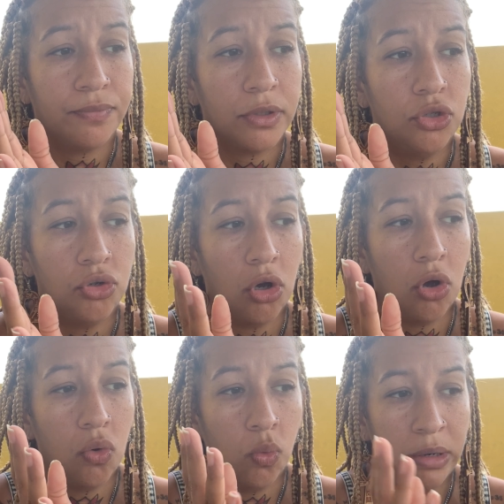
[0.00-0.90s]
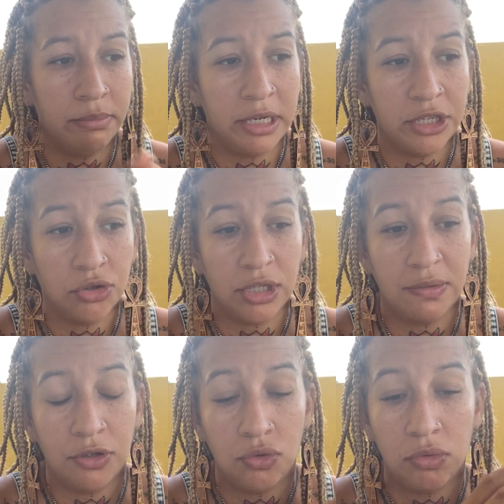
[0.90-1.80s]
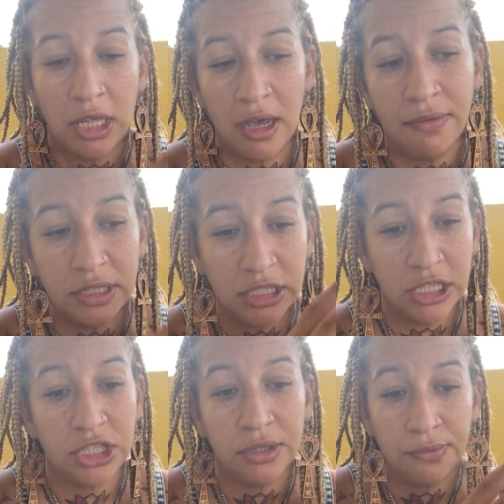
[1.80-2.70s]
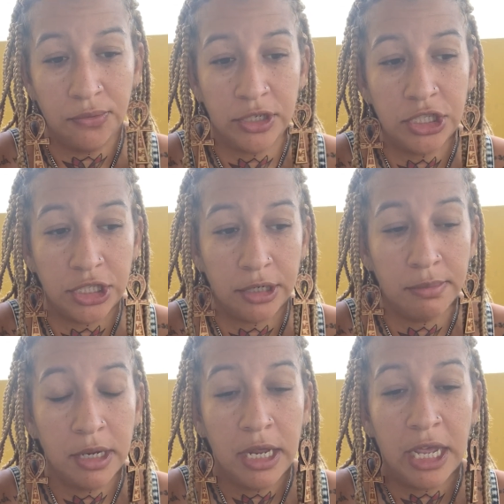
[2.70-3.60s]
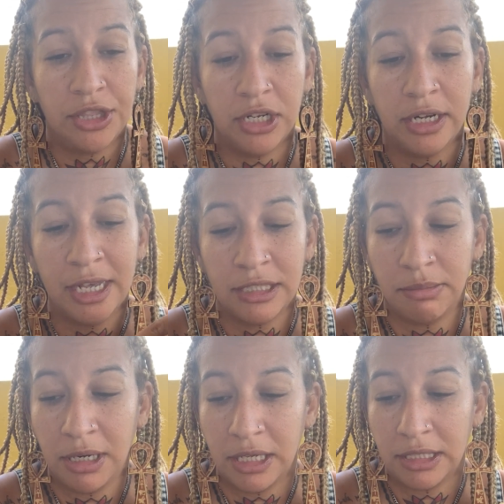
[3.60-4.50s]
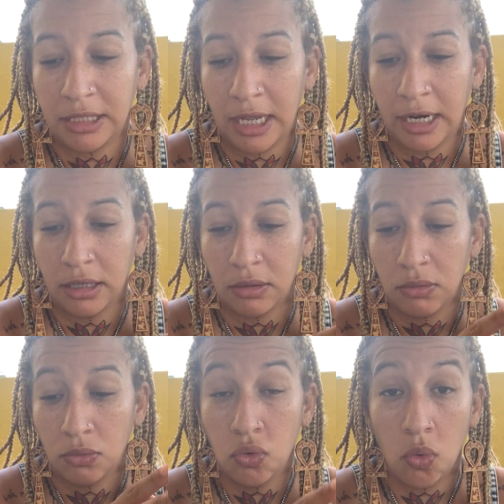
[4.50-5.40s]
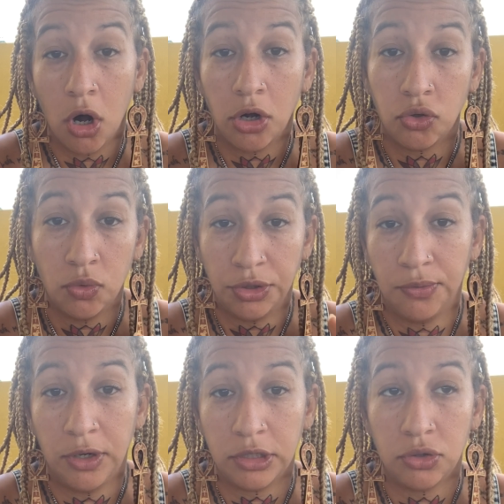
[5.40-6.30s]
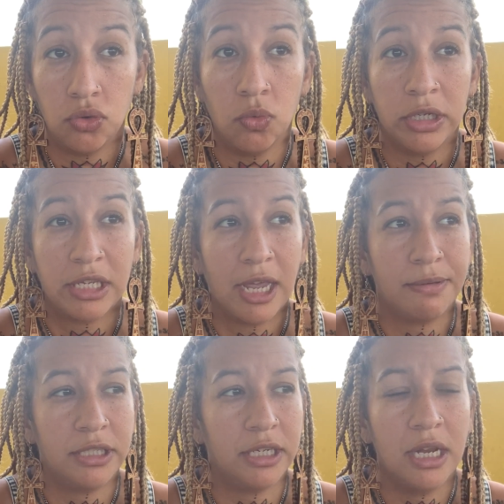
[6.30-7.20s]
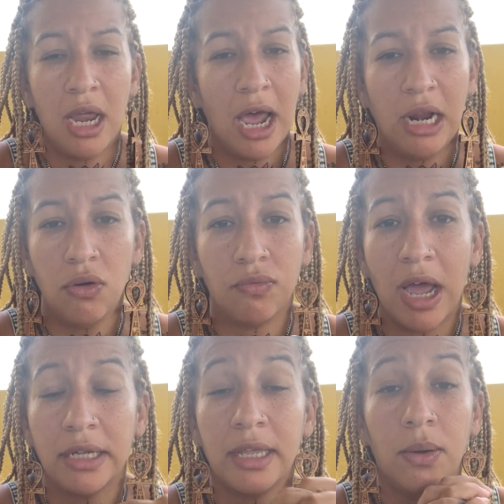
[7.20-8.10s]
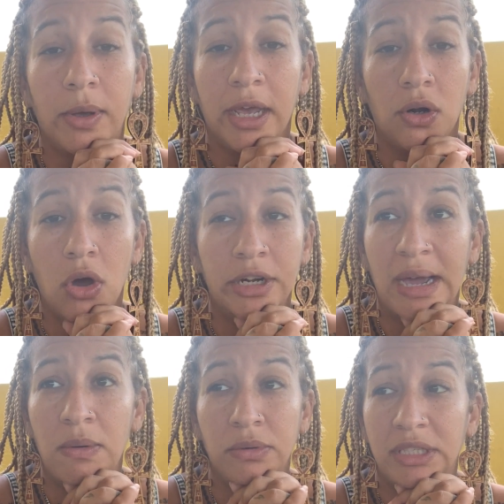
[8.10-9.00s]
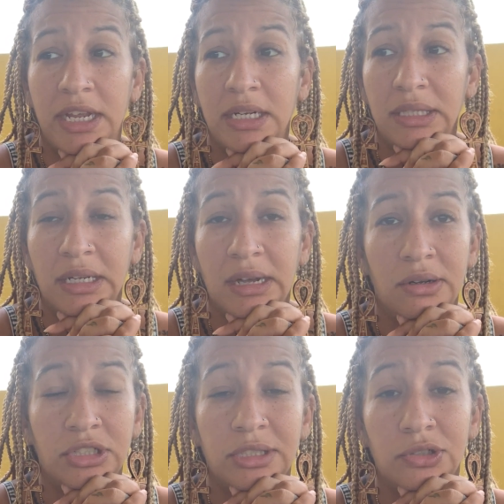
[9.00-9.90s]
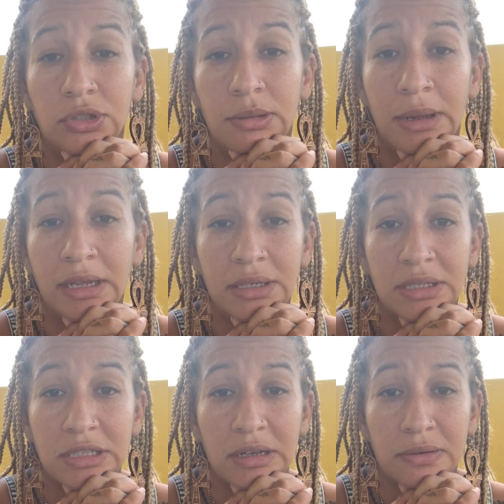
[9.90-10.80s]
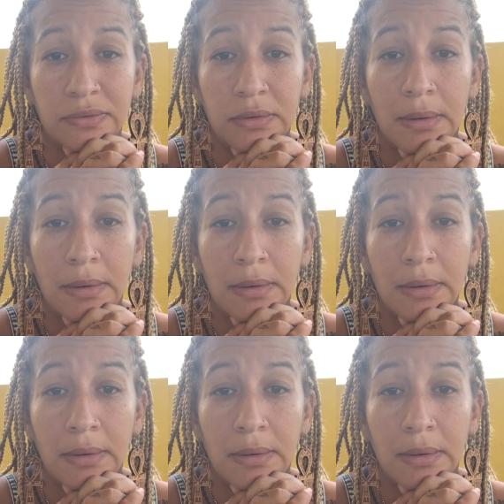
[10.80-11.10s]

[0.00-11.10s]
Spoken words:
you know, one minute they're giving you love and attention and friendship, and then the next minute it's like, who are you? What the fuck do you want? Type shit. I don't rock that way at all. And I won't say anything. I'll just let you keep hanging yourself.